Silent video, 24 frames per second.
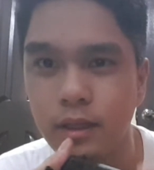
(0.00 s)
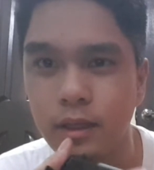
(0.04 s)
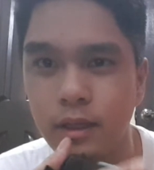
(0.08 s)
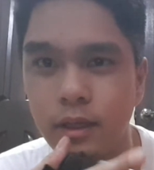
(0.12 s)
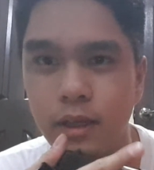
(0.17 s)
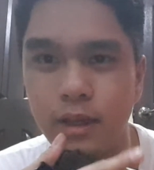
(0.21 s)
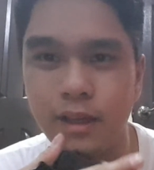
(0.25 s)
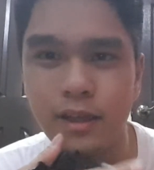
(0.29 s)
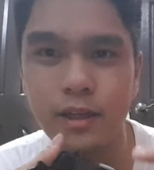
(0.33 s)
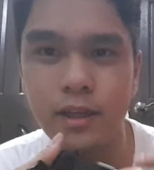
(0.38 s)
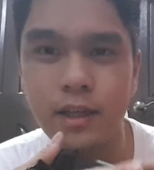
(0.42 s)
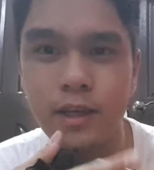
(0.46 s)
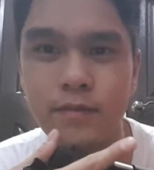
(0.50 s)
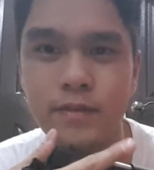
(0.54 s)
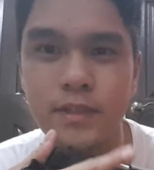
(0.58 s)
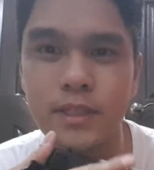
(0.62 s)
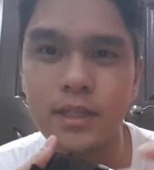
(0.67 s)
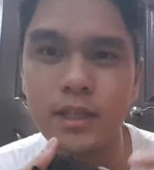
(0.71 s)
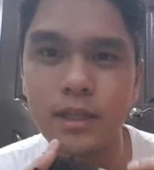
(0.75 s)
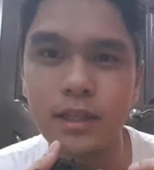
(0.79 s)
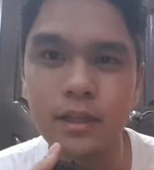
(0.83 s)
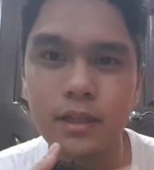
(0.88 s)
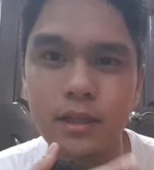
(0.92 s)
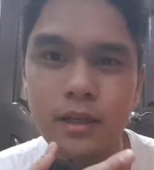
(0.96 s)
it gives
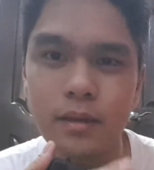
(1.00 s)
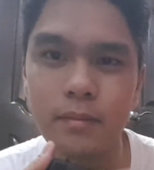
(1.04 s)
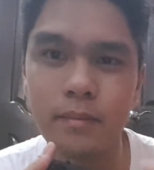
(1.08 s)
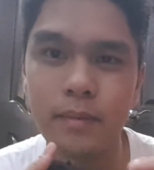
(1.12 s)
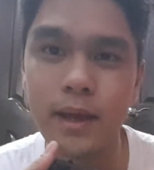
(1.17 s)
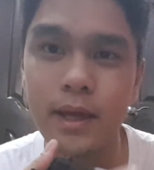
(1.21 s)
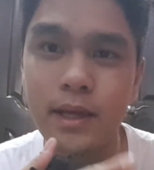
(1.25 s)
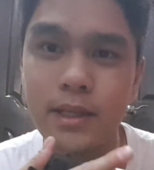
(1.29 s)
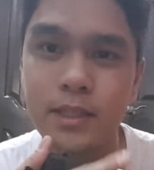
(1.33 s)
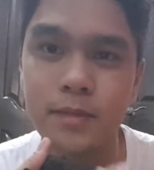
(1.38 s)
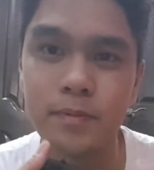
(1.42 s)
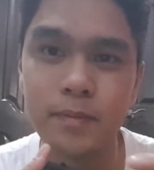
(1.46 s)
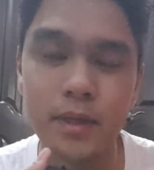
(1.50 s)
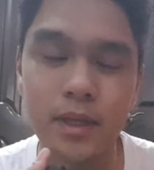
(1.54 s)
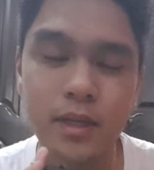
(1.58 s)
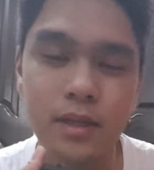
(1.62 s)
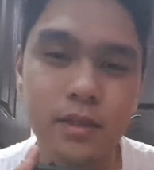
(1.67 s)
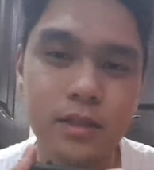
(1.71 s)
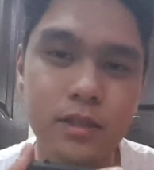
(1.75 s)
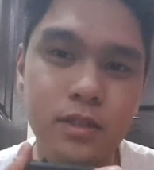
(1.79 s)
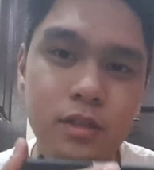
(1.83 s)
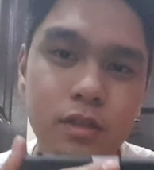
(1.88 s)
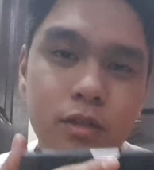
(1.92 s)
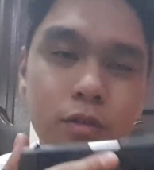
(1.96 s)
it a
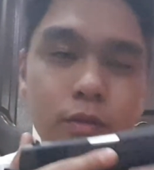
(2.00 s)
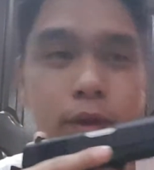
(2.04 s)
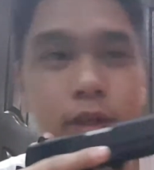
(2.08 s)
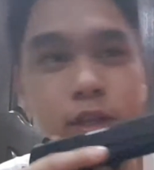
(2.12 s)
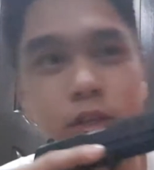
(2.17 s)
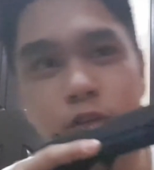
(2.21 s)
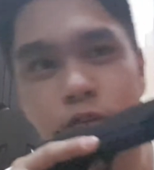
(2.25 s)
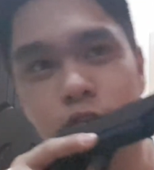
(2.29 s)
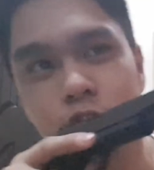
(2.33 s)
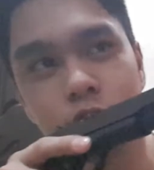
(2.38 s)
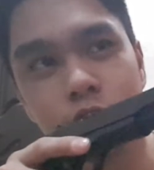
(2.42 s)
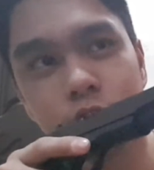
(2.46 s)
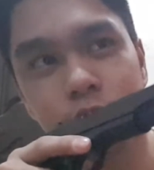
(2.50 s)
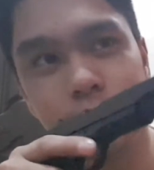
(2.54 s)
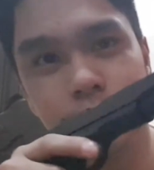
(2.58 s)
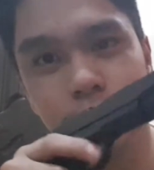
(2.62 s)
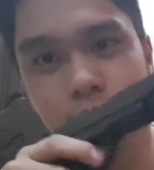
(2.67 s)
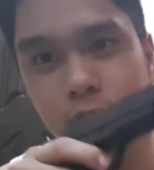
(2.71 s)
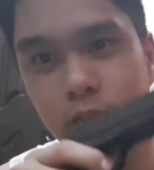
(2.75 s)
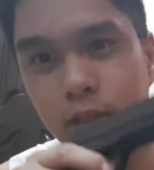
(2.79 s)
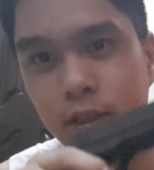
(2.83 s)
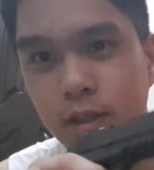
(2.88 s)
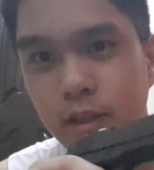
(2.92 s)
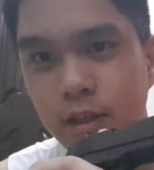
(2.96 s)
backspin. So when you shoot
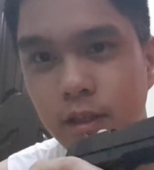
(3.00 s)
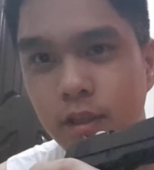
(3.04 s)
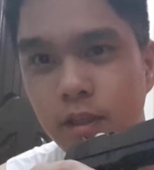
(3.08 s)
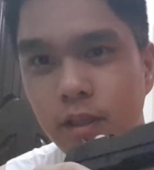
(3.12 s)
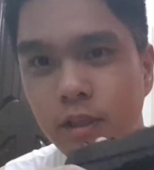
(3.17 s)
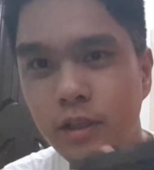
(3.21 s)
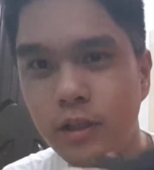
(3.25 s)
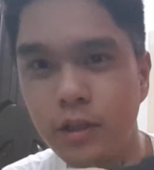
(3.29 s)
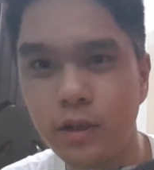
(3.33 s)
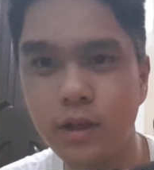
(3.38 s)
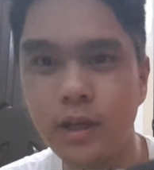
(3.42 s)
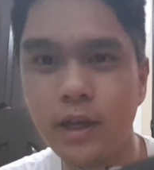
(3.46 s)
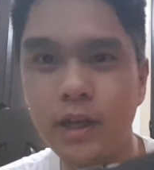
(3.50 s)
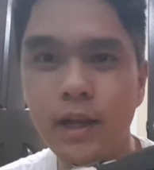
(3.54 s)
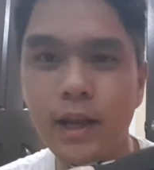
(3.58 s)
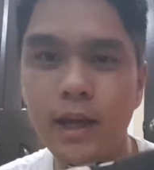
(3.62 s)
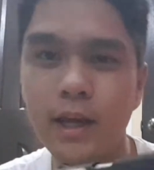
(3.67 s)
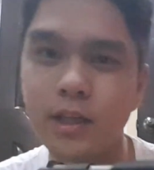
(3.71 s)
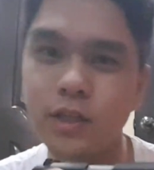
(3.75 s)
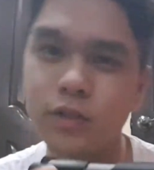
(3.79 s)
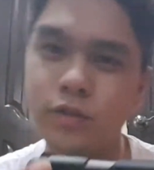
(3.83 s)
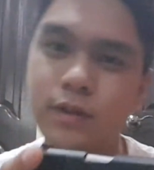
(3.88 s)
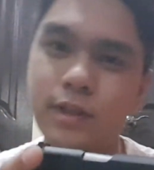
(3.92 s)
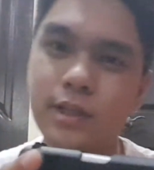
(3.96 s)
it, you can
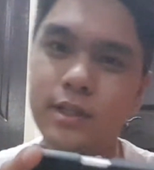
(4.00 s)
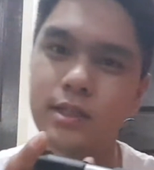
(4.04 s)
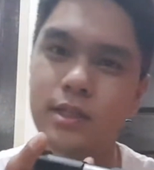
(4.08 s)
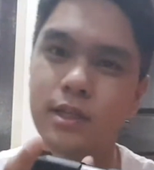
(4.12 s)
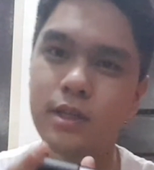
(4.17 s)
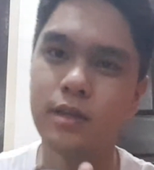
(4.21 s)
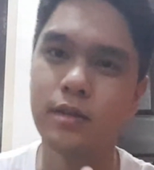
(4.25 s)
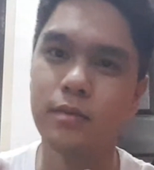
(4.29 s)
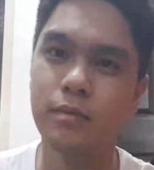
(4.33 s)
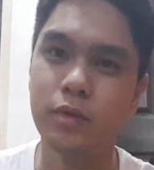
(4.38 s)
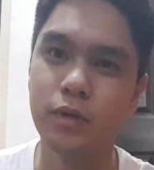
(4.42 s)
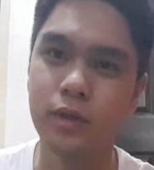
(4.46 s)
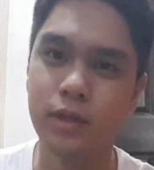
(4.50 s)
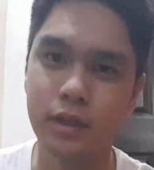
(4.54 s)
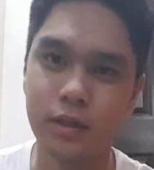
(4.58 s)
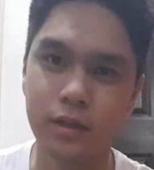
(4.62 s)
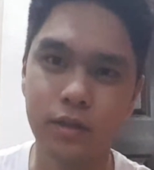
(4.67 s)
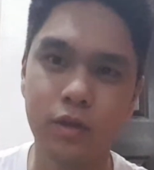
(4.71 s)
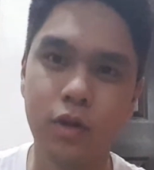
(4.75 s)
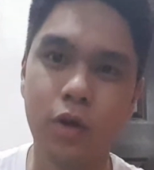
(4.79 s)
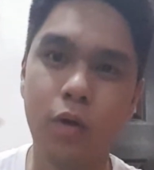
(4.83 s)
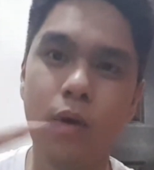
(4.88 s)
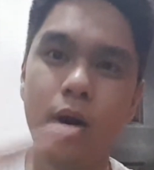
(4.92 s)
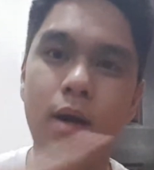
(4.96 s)
actually see the
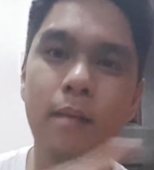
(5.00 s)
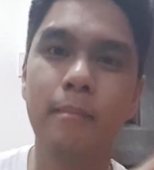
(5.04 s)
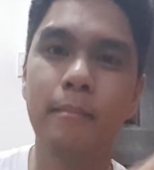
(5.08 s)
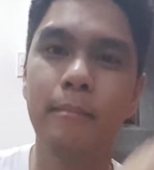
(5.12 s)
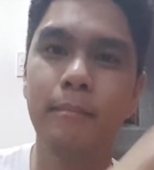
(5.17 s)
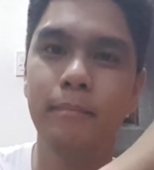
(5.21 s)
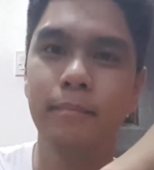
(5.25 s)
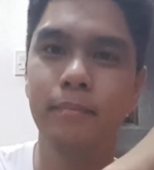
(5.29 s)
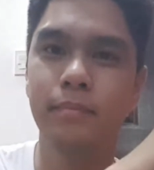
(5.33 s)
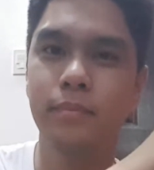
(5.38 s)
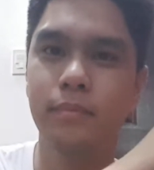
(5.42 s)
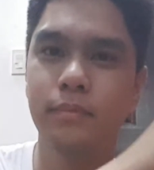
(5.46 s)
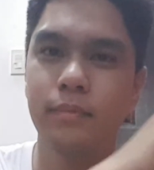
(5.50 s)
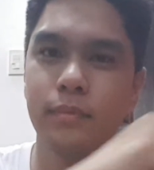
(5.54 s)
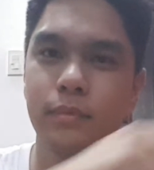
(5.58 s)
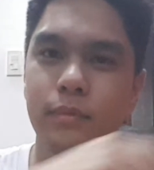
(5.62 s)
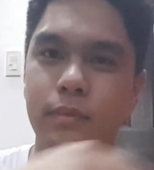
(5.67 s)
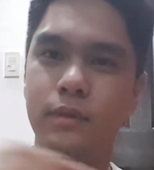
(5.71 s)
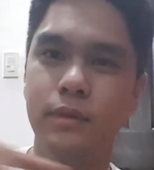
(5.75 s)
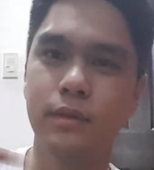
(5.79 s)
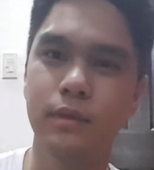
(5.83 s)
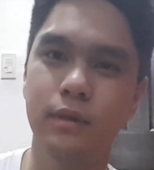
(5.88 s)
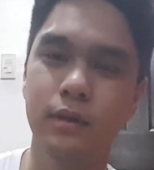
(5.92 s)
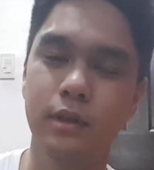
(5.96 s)
bullet go up.
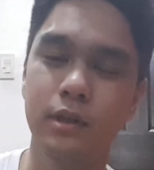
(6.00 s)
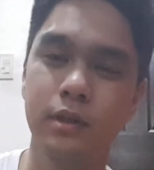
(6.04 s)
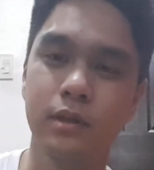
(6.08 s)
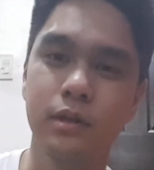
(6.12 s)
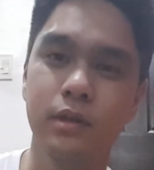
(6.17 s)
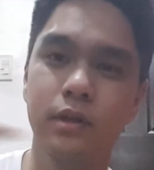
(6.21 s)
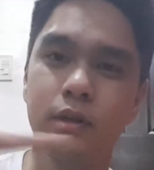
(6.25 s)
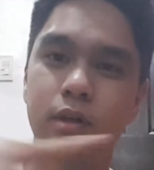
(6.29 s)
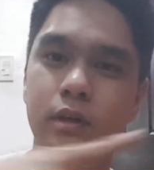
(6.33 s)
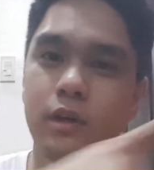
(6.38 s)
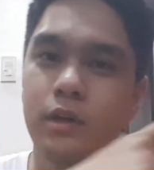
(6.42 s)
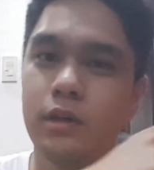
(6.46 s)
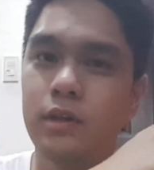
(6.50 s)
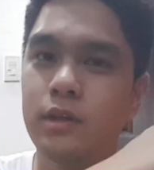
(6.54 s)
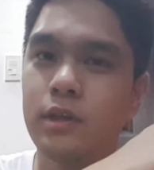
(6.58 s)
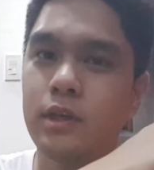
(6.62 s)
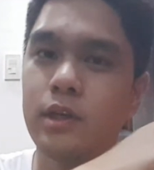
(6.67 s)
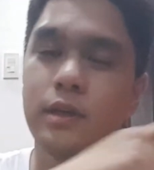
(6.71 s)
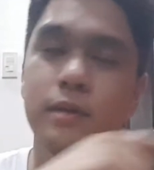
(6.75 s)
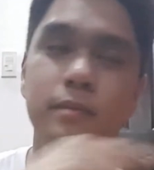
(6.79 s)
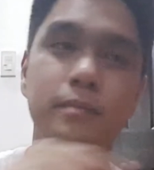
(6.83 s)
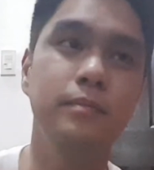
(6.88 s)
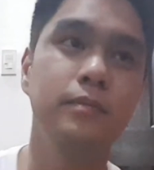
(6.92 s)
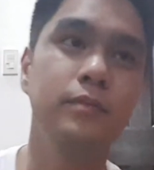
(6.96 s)

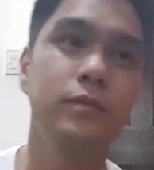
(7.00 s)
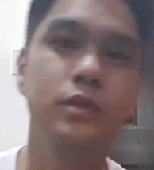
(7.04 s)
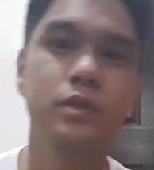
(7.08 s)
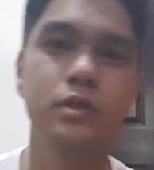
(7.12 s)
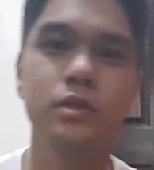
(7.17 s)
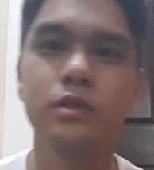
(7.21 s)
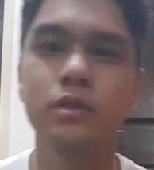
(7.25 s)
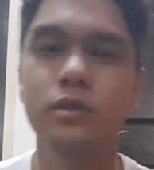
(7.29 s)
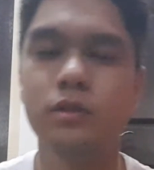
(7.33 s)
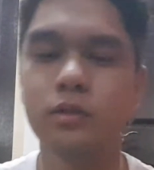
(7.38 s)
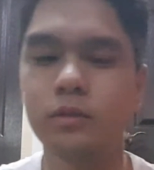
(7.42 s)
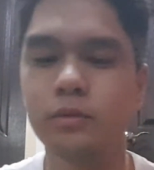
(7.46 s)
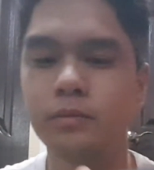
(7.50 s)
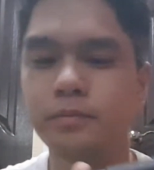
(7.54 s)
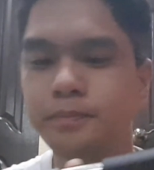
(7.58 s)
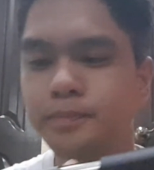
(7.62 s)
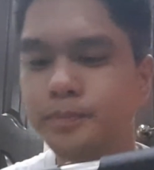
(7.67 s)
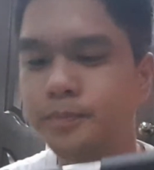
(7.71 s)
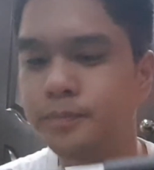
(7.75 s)
Okay, so